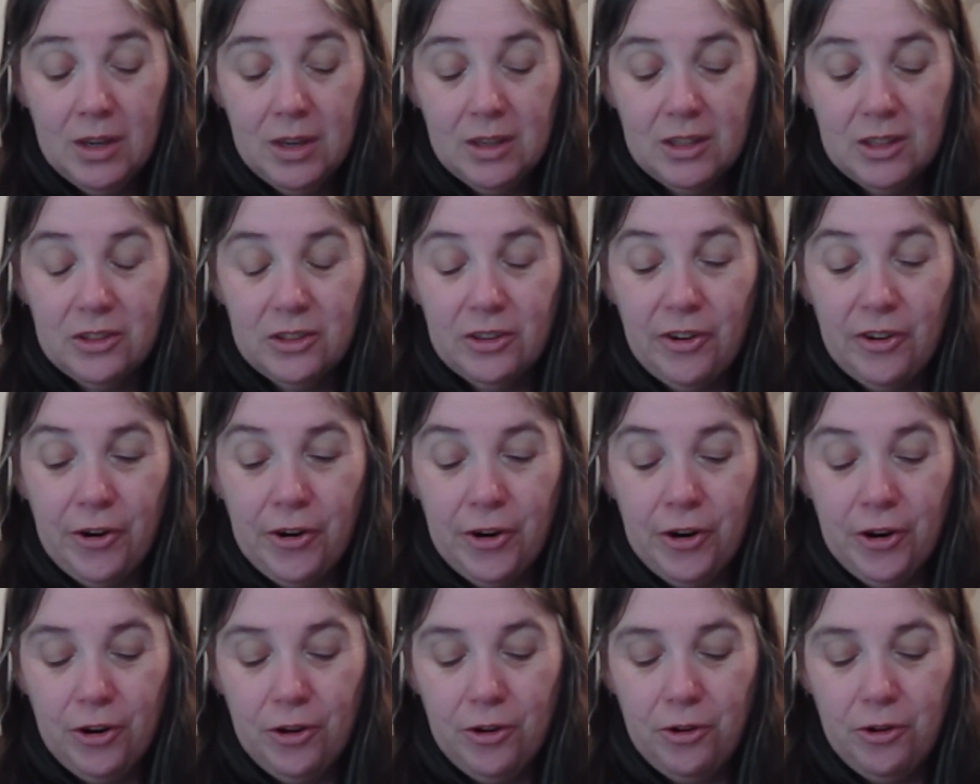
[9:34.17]

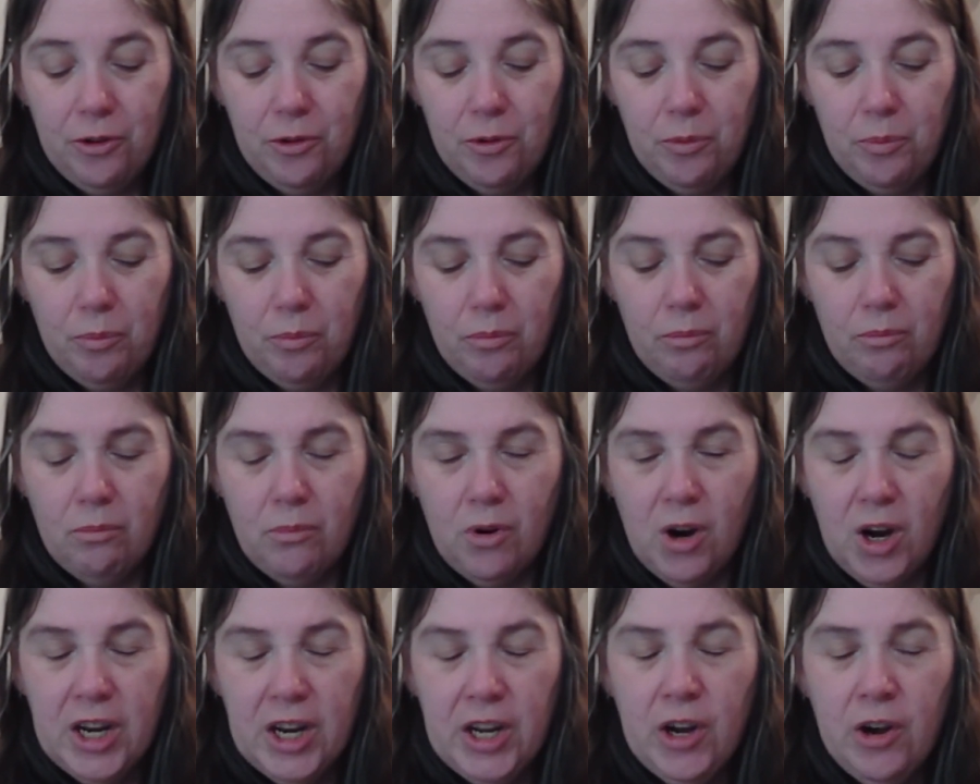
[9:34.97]
So
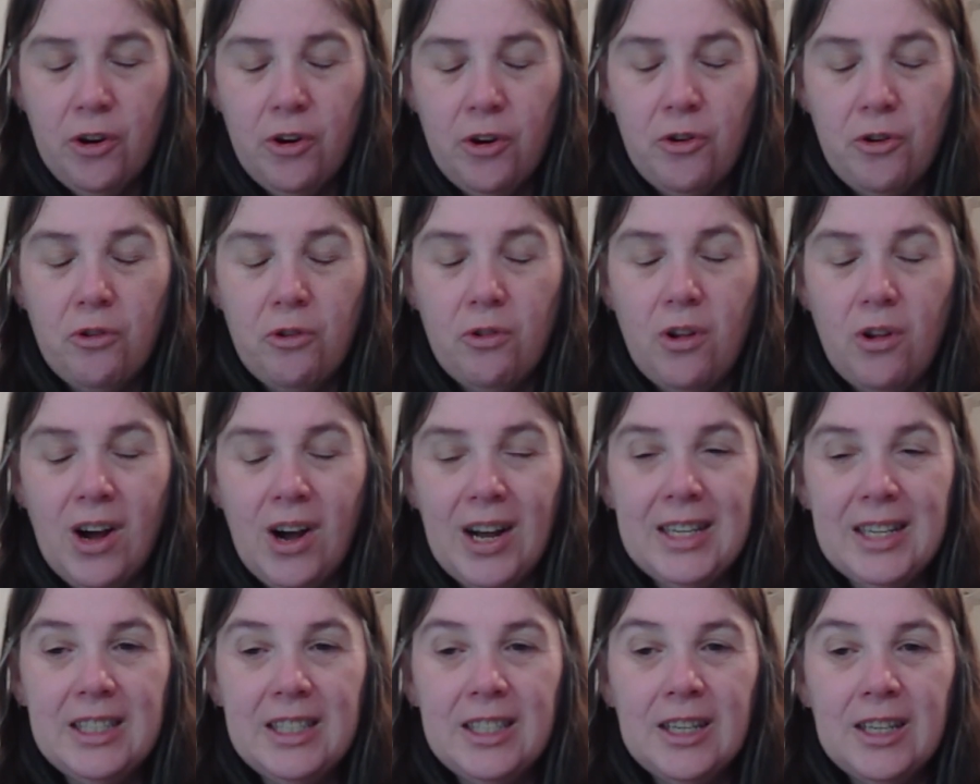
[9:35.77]
my whole
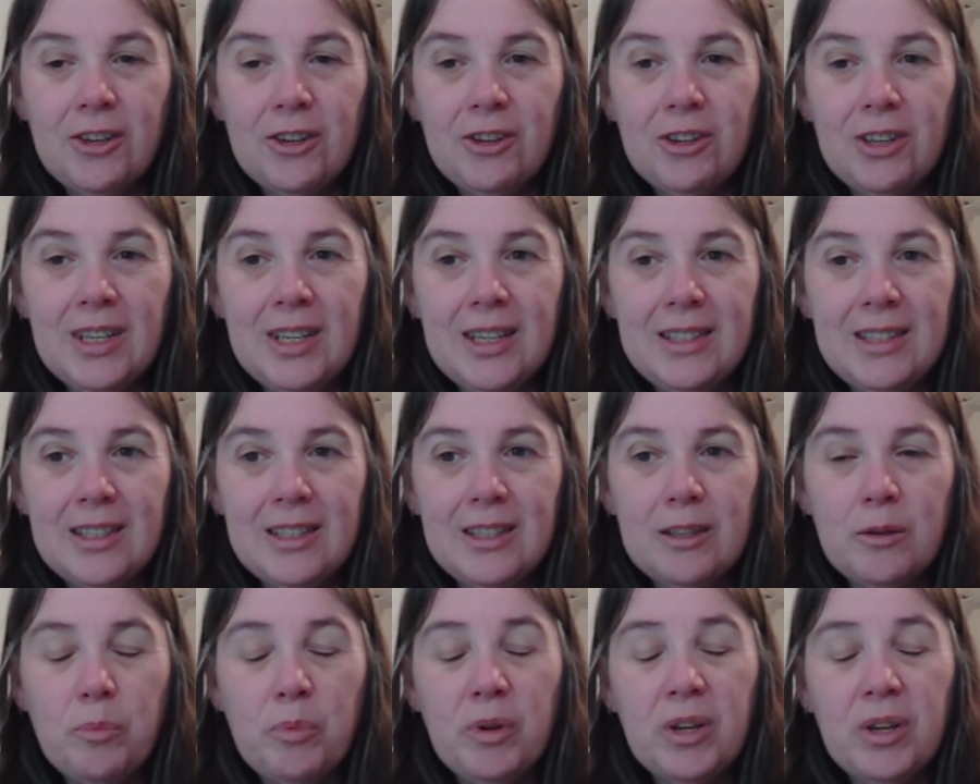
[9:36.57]
idea is
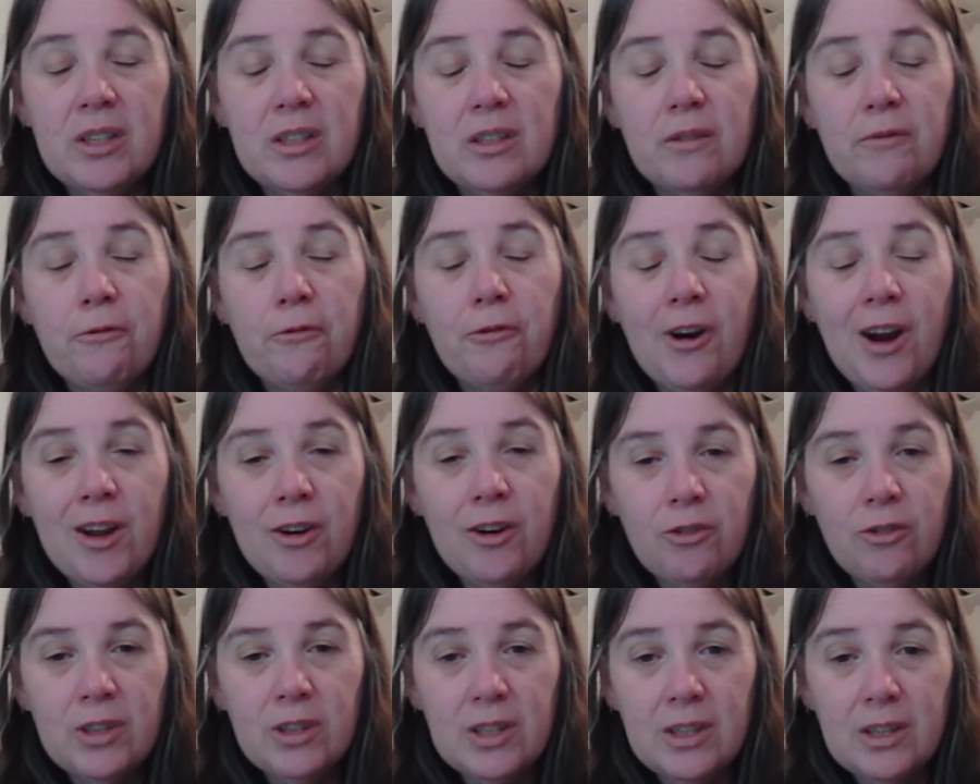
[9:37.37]
to pick some
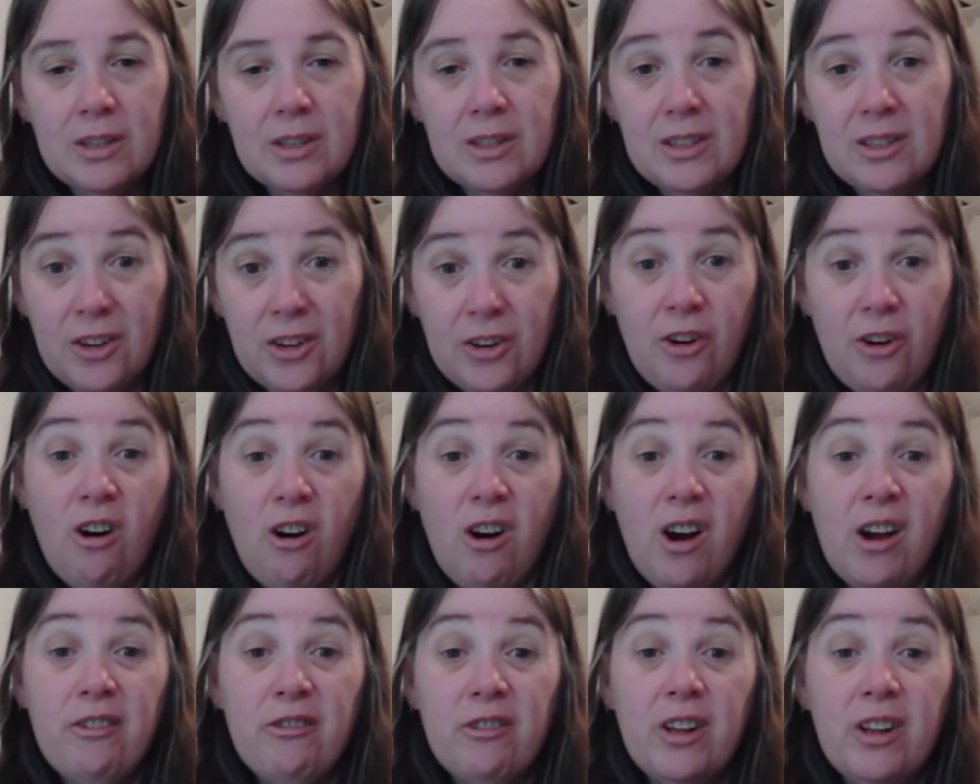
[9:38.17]
fragrances that
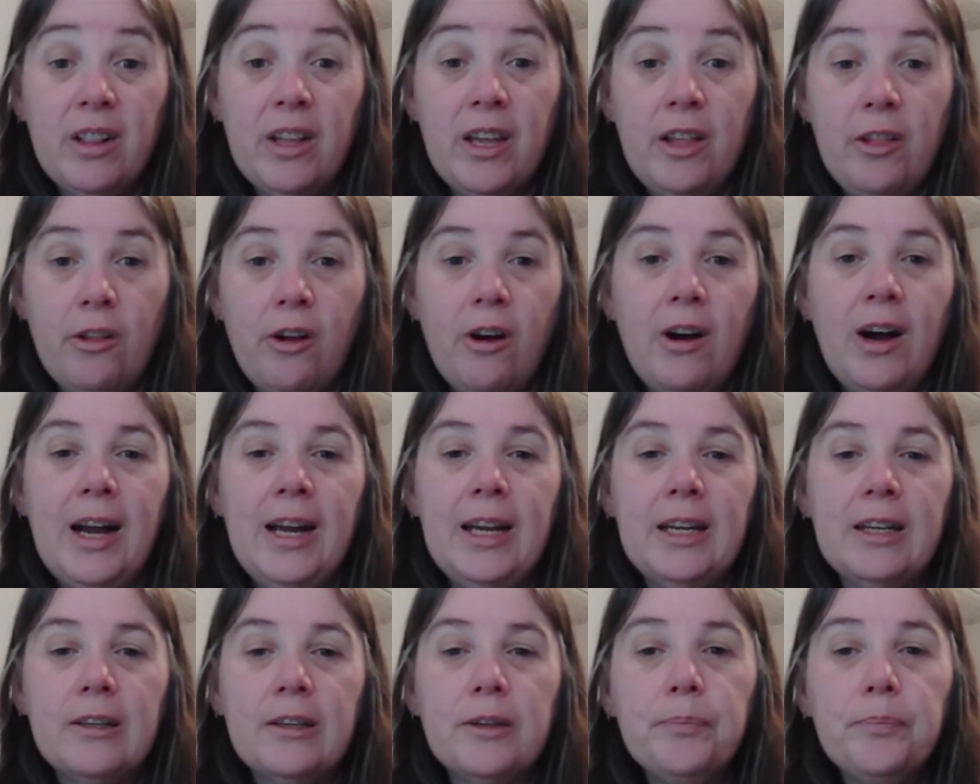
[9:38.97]
I really like